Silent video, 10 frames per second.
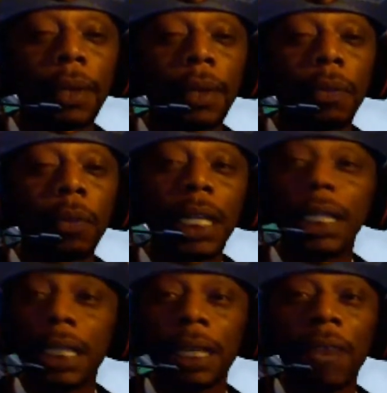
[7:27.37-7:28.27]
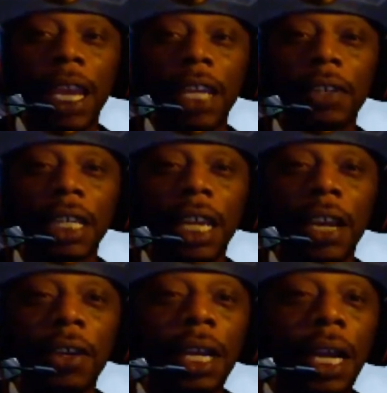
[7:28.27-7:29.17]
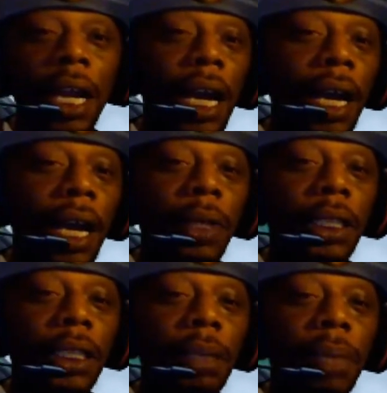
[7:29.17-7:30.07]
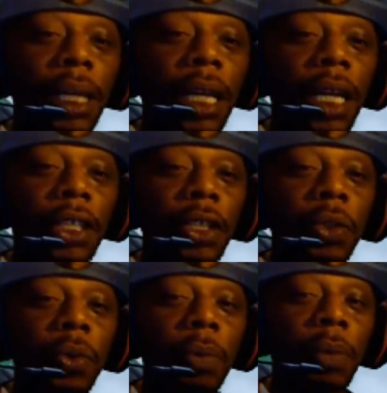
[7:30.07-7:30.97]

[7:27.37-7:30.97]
we didn't see Vader in there. Which is a bit unusual,